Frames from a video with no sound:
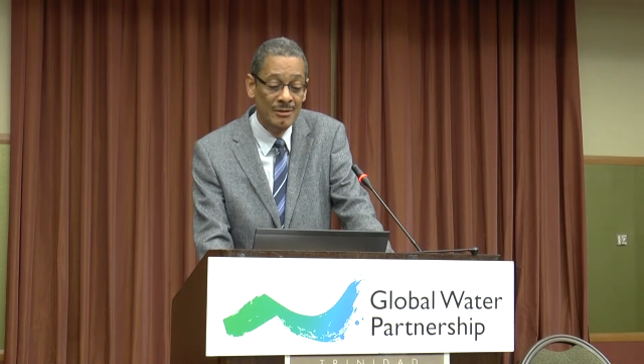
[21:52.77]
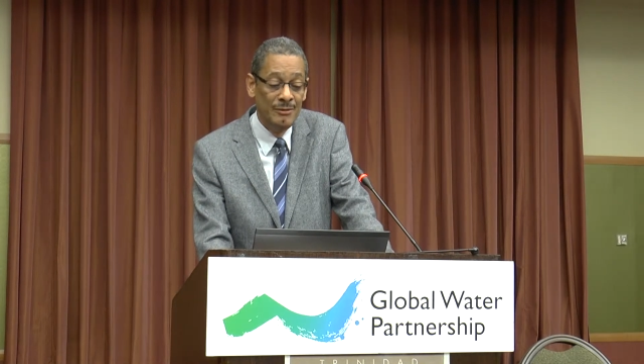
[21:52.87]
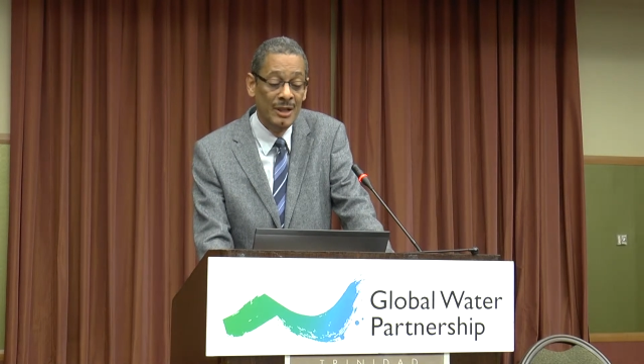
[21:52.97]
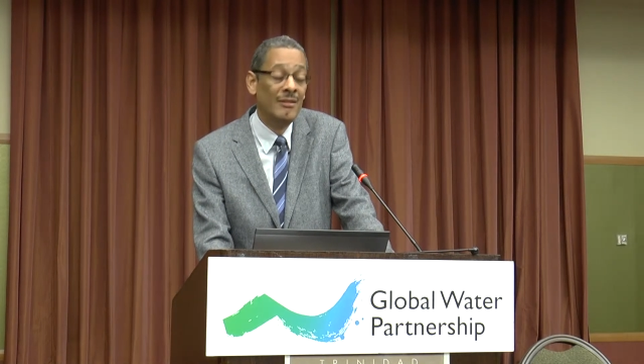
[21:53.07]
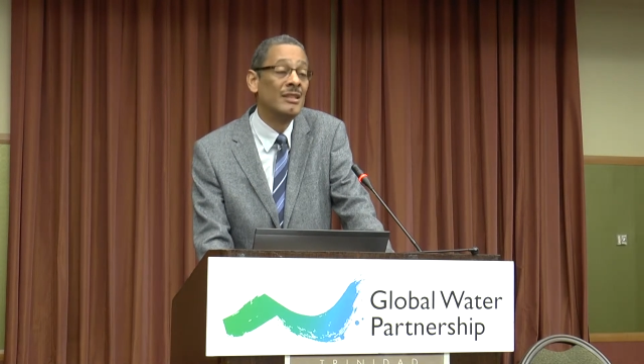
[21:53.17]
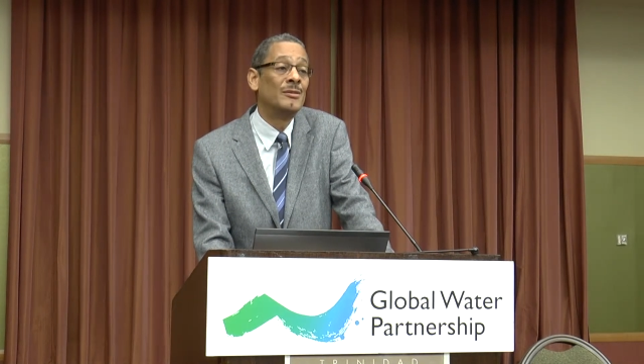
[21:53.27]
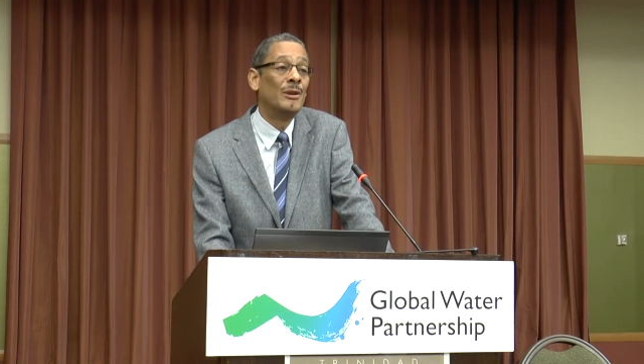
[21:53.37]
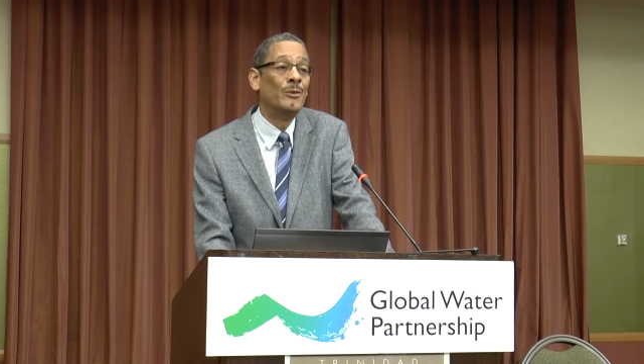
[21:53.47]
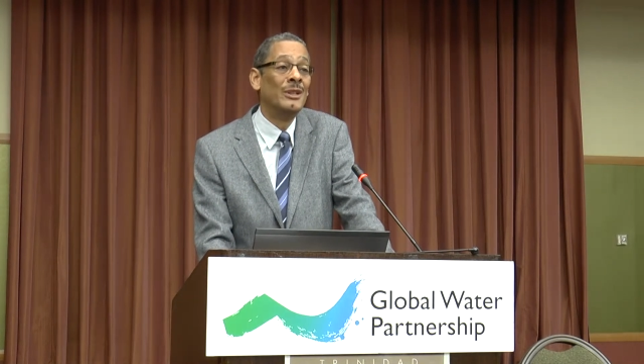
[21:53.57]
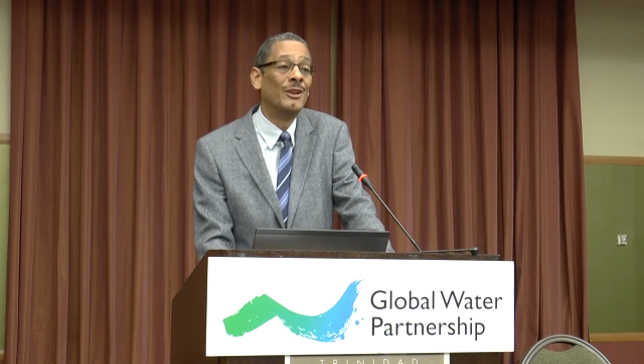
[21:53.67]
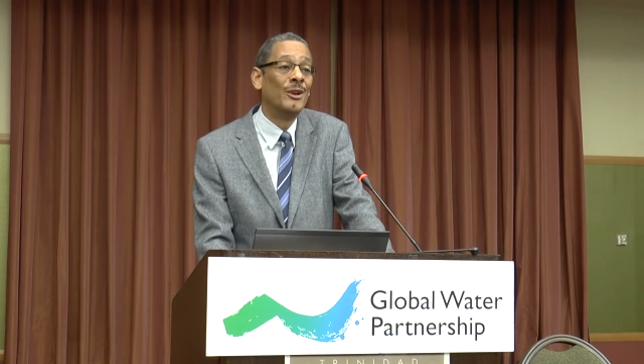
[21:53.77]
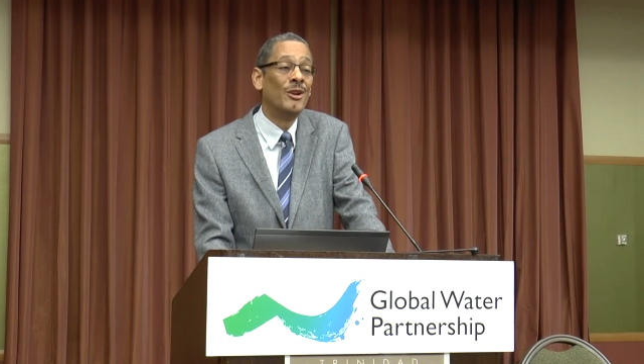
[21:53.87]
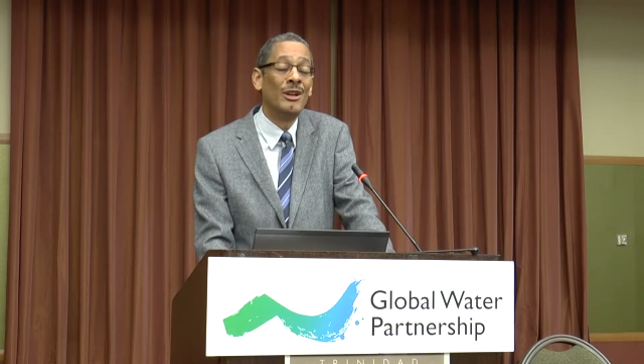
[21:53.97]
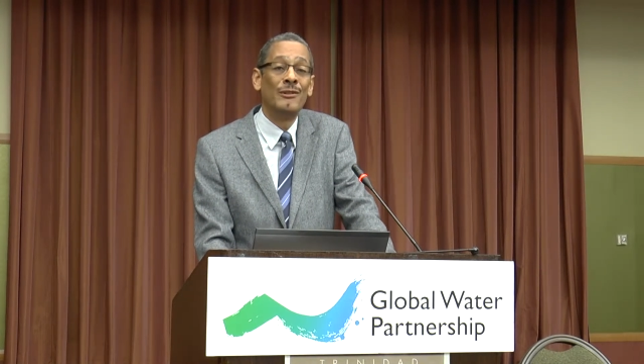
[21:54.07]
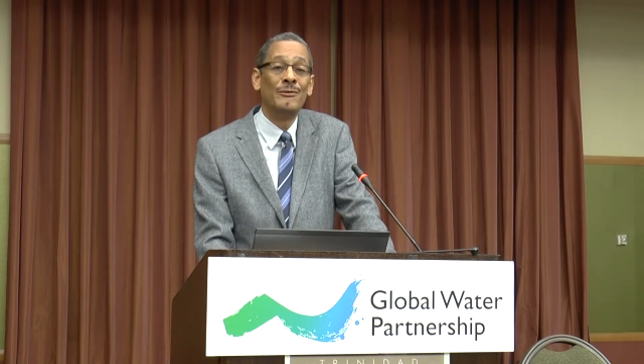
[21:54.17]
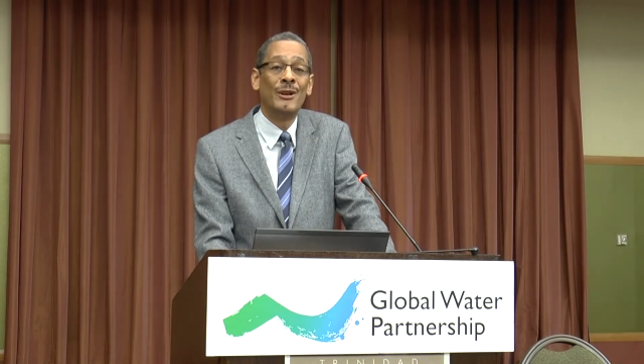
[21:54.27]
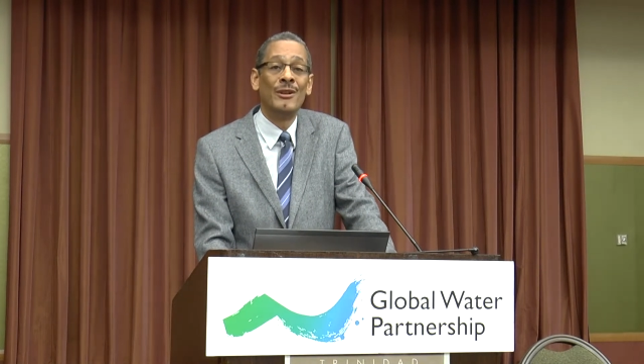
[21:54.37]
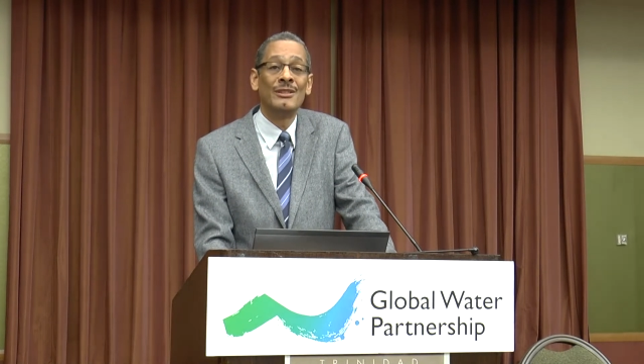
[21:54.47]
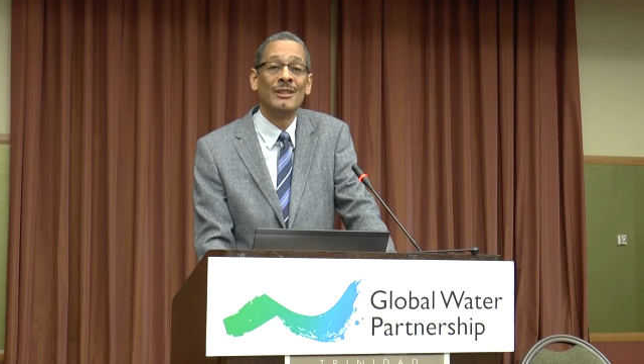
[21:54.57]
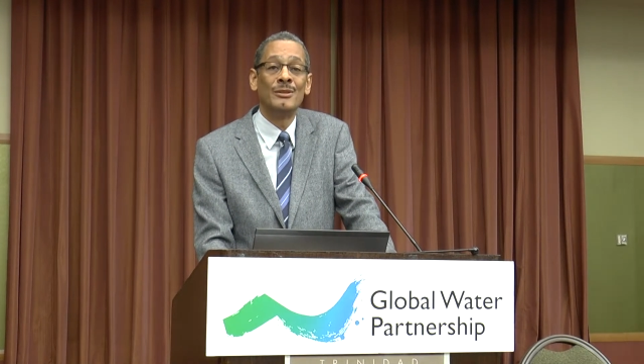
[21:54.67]
Forests, we have work going on
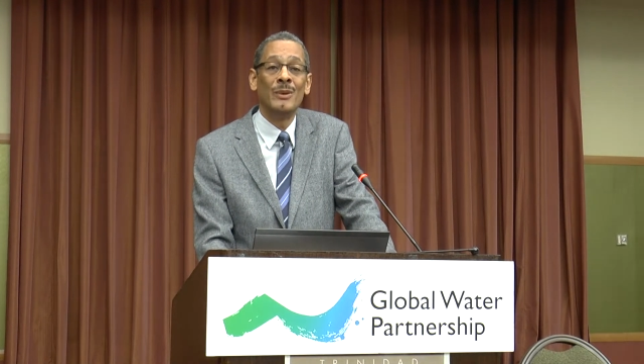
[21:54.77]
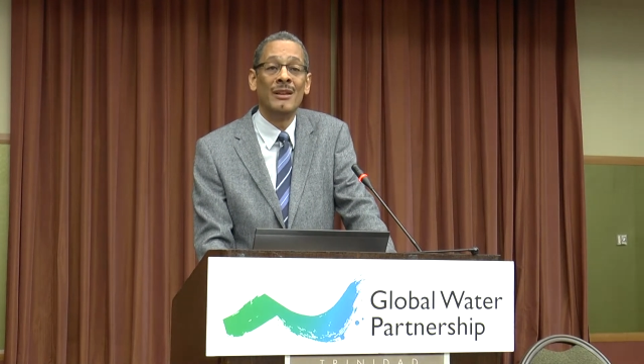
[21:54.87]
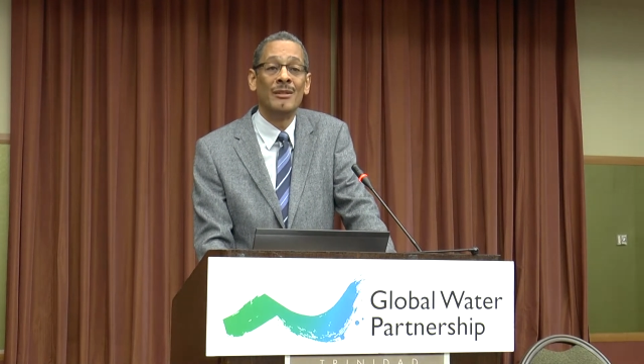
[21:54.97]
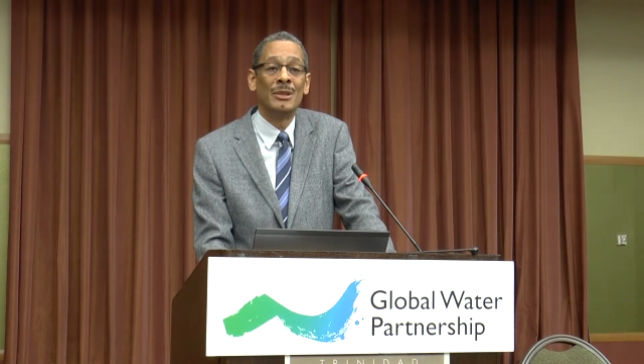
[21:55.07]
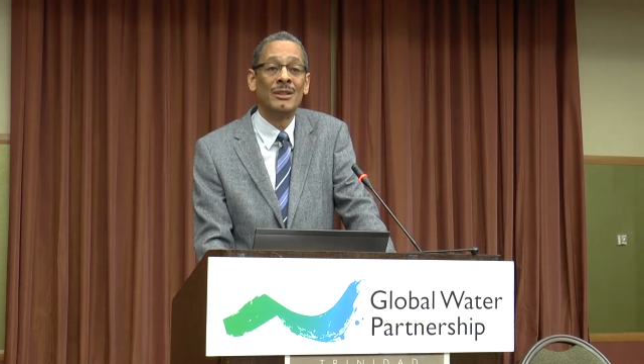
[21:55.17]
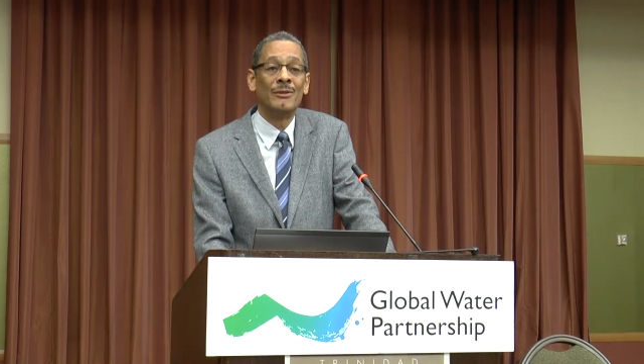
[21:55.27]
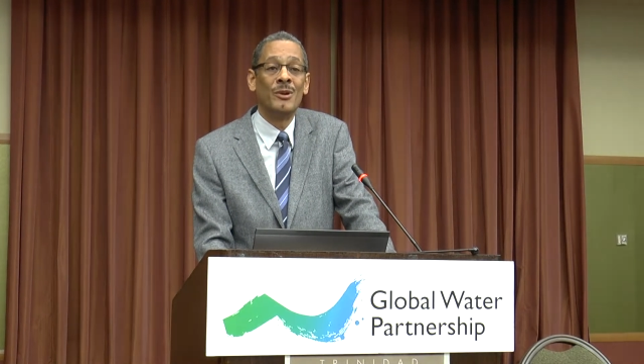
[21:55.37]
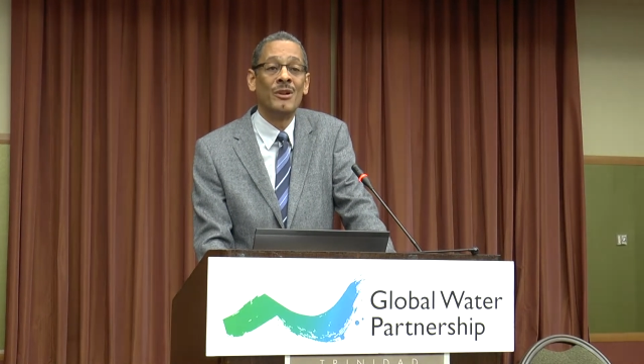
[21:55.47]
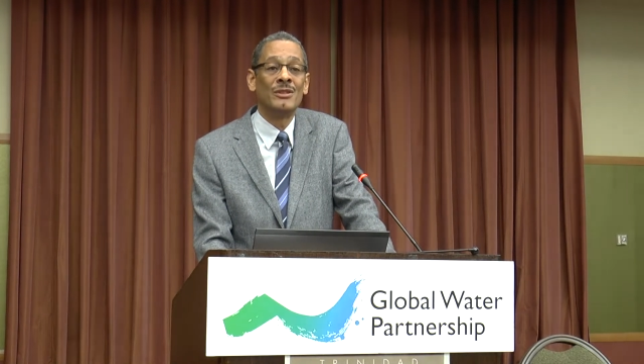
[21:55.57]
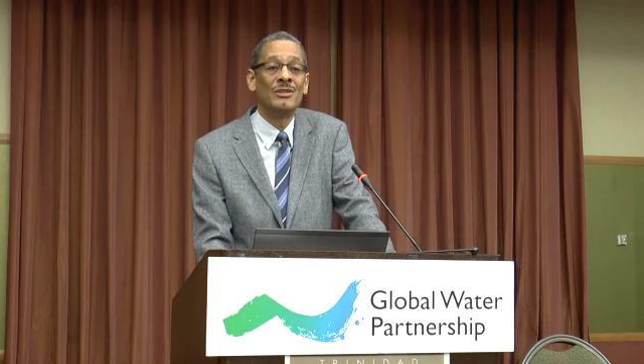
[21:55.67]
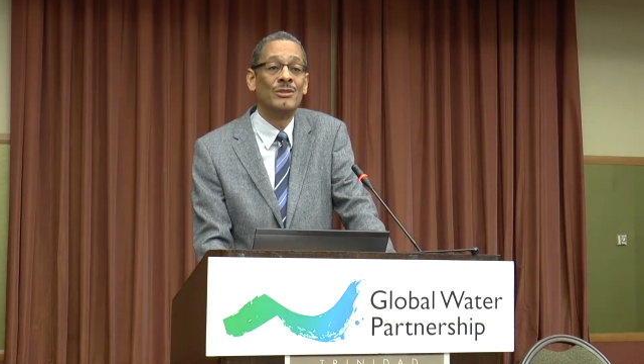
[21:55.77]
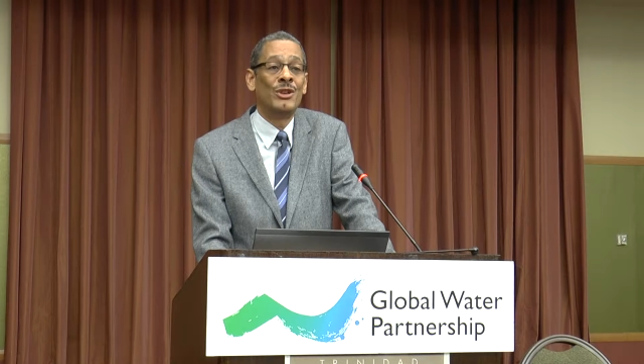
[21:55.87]
forests as well, but of course,